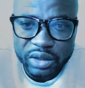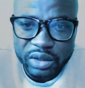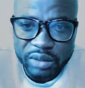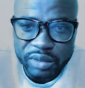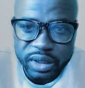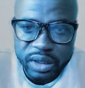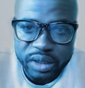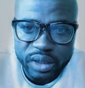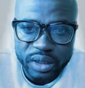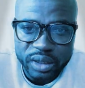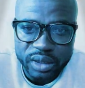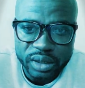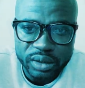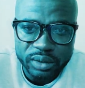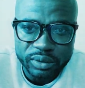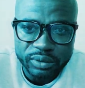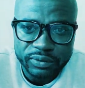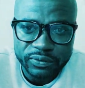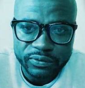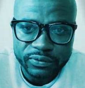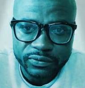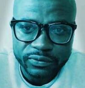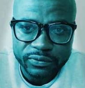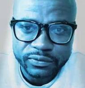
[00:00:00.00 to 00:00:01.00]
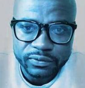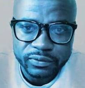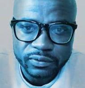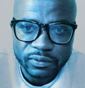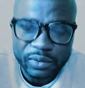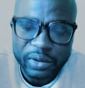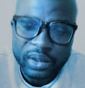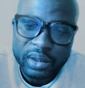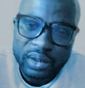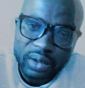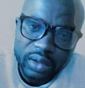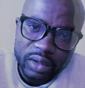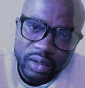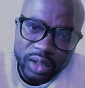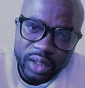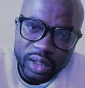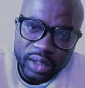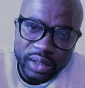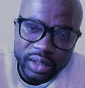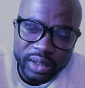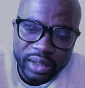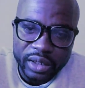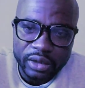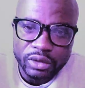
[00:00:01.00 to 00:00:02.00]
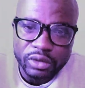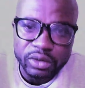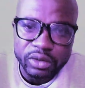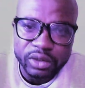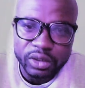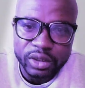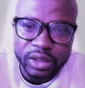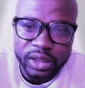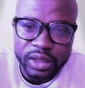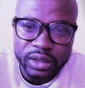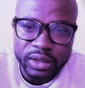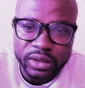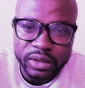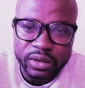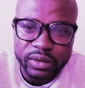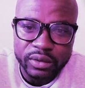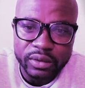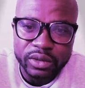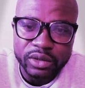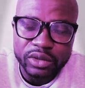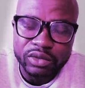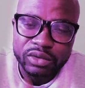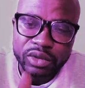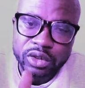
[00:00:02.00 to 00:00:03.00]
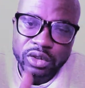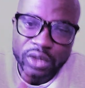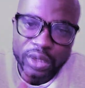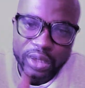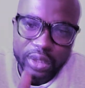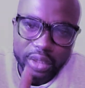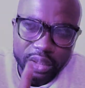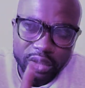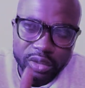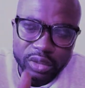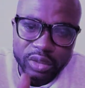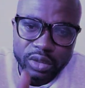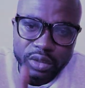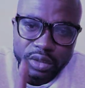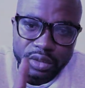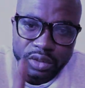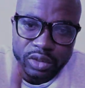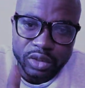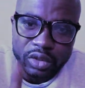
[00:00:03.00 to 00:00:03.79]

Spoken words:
about this shit. At the end of the day, the